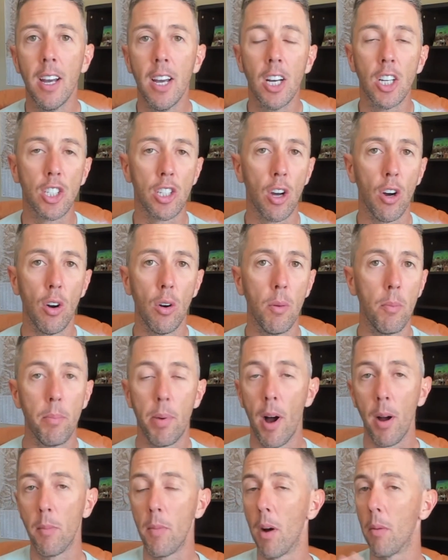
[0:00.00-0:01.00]
So
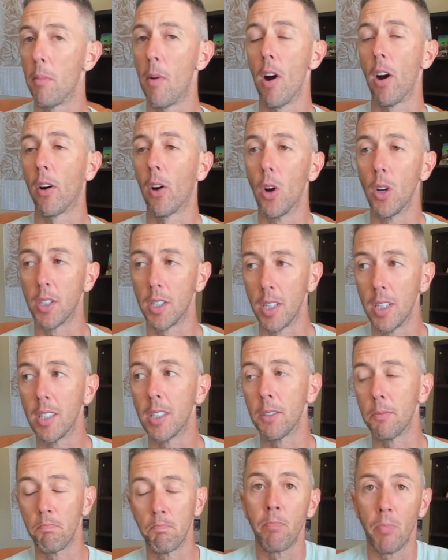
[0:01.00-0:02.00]
Bongbong Marcos
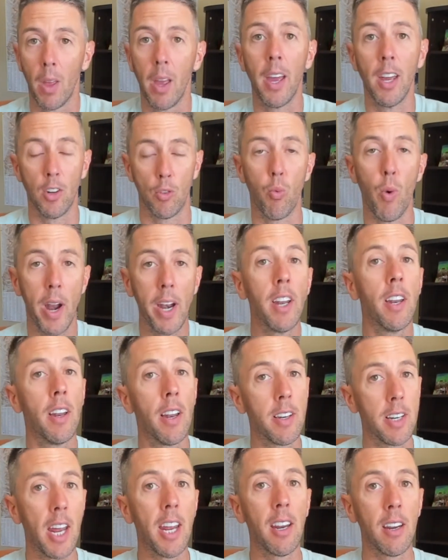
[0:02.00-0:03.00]
is ready
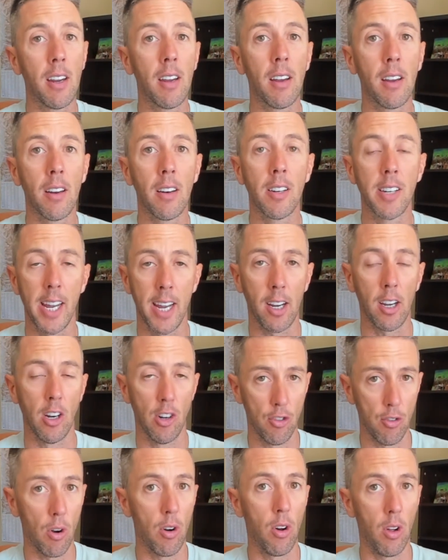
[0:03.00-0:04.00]
to take
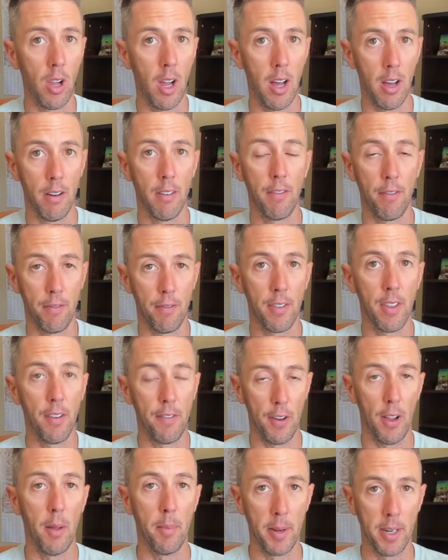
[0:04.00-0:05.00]
control of the
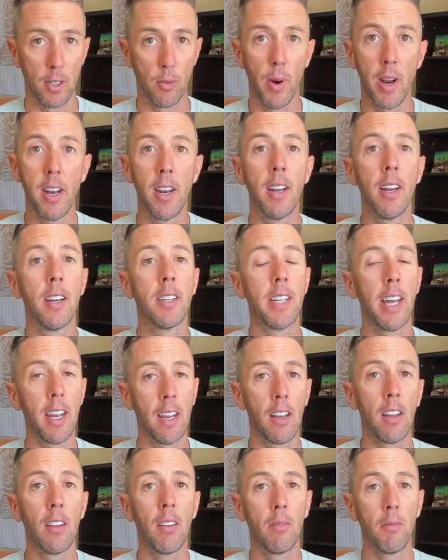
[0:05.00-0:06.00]
Philippines, ready to
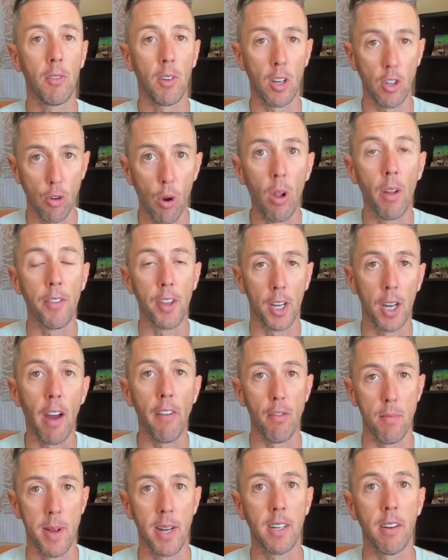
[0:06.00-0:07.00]
take control of the
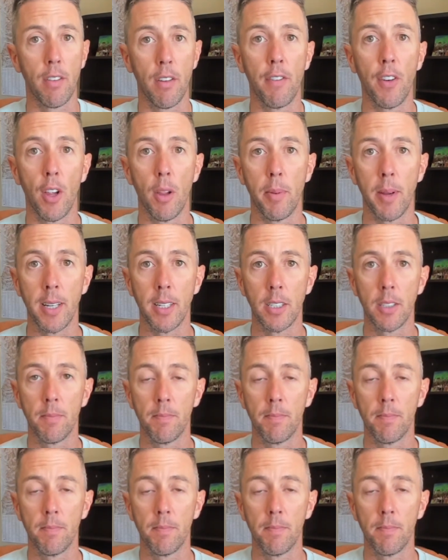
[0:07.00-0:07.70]
government of the Philippines.